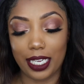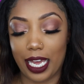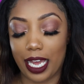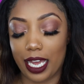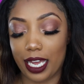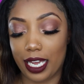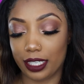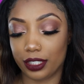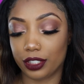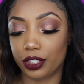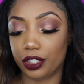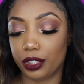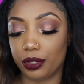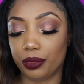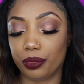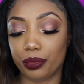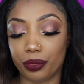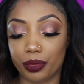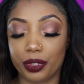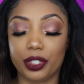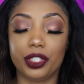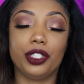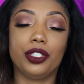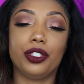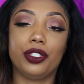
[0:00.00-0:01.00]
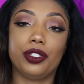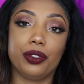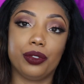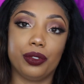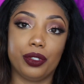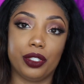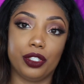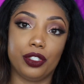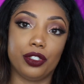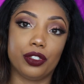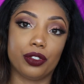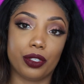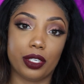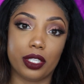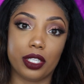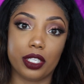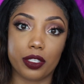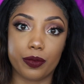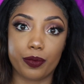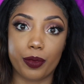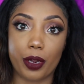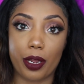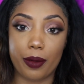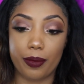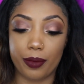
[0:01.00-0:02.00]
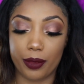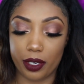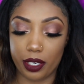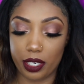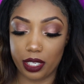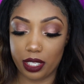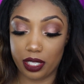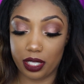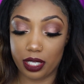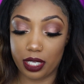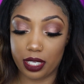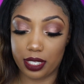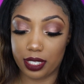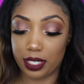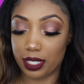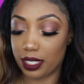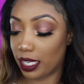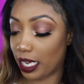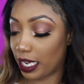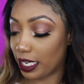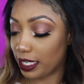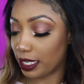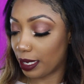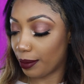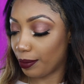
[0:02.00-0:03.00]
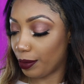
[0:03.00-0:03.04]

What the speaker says: I actually really do enjoy this primer. It's nice.